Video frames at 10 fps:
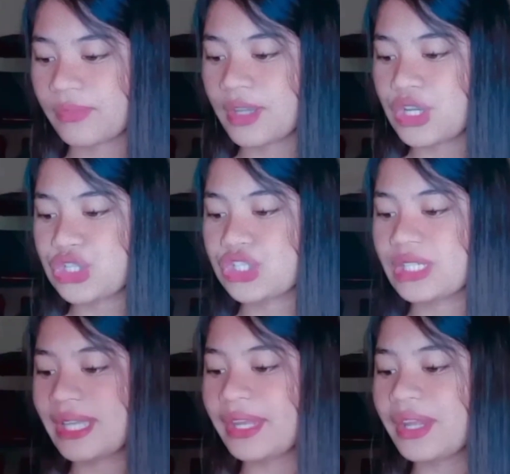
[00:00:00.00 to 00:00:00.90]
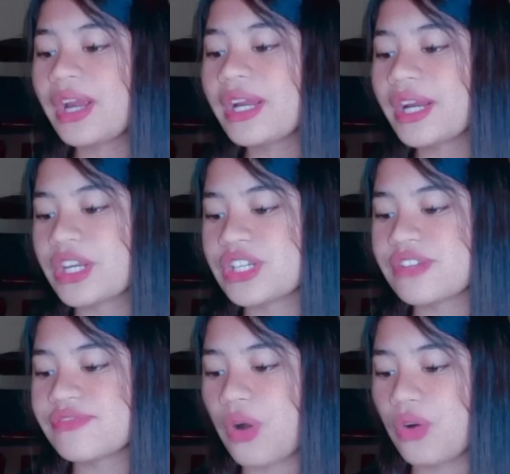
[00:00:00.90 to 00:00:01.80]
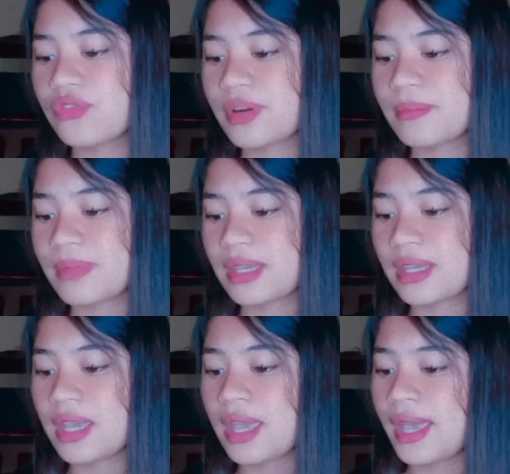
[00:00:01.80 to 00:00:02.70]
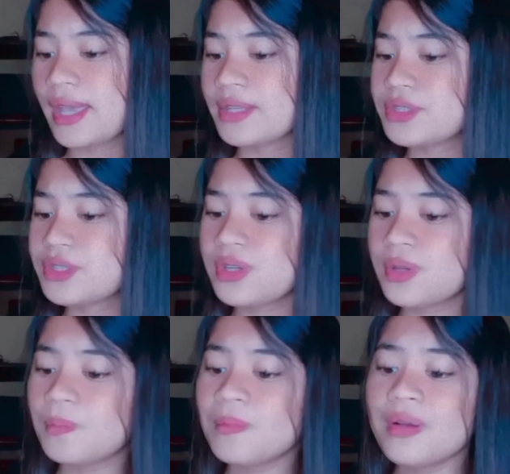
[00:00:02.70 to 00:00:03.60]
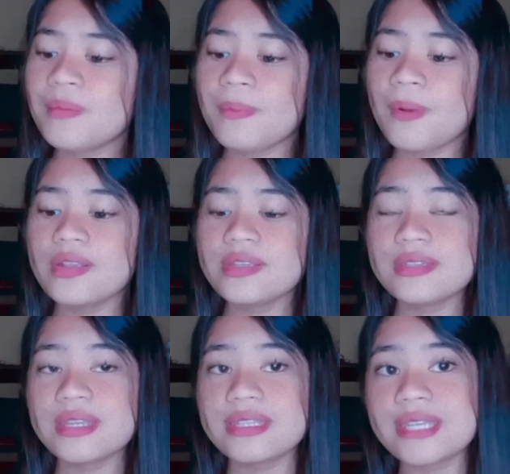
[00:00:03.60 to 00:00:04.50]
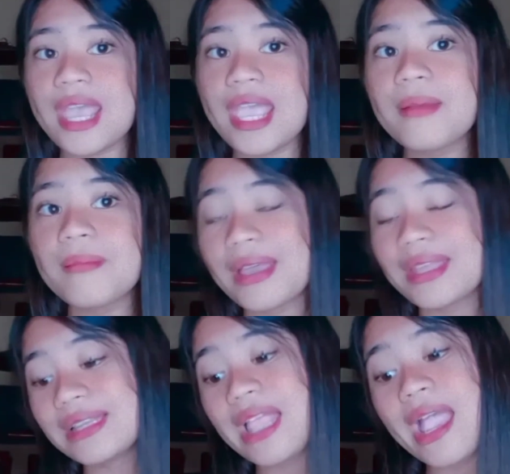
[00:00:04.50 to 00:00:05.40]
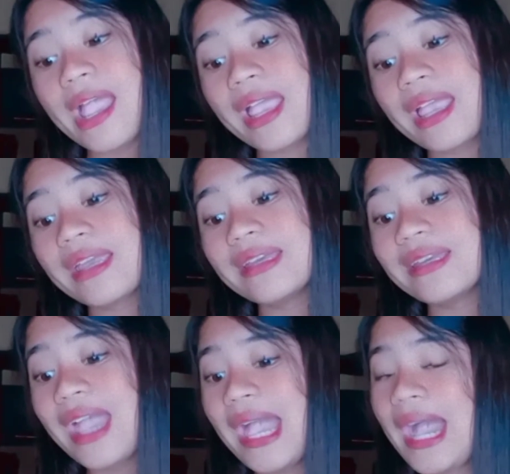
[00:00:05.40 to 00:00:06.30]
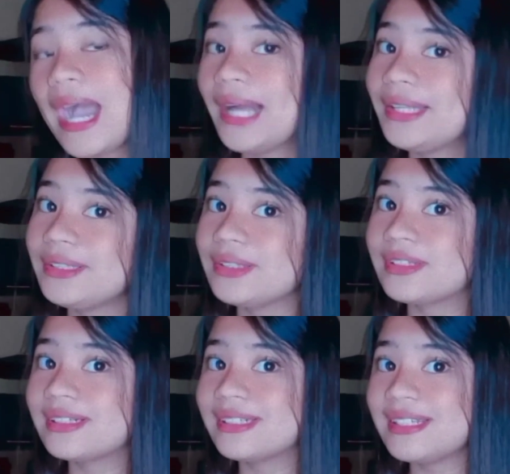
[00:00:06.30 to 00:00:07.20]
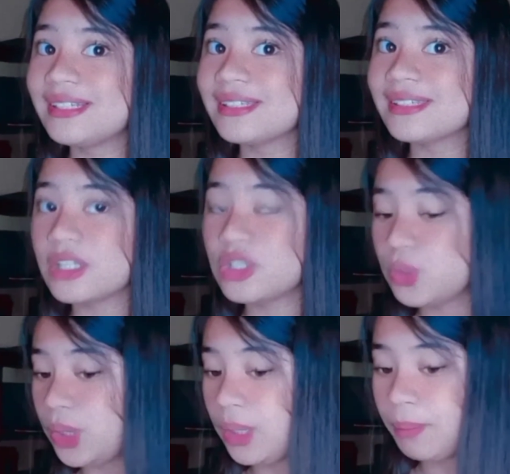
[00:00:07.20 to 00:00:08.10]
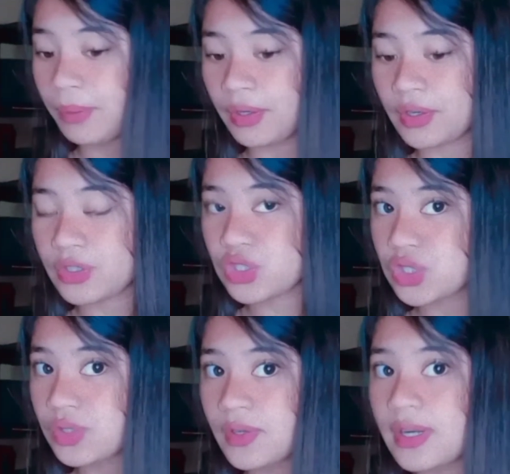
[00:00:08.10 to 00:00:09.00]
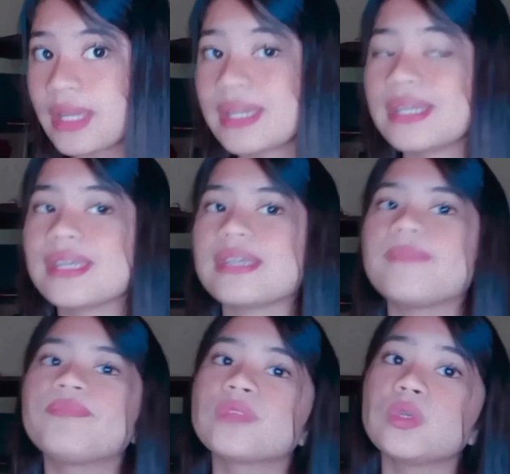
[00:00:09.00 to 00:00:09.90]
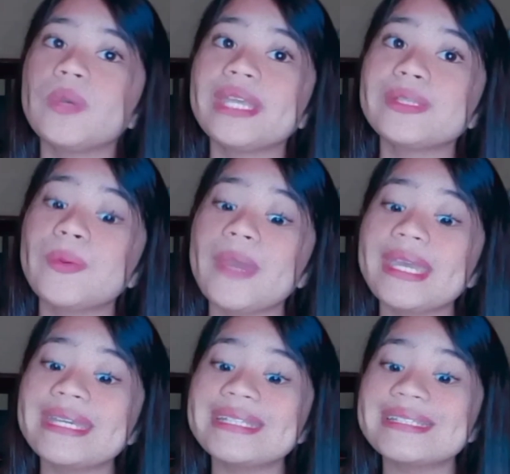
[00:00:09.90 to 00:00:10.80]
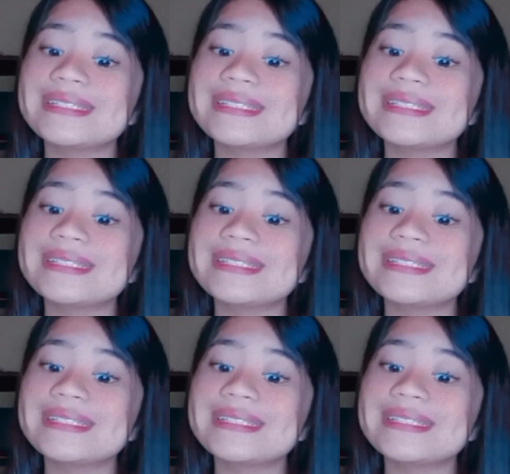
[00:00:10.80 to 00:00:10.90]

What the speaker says: She laid her kerchief over me and took my bones that they might lie underneath the juniper tree. Quick, quick,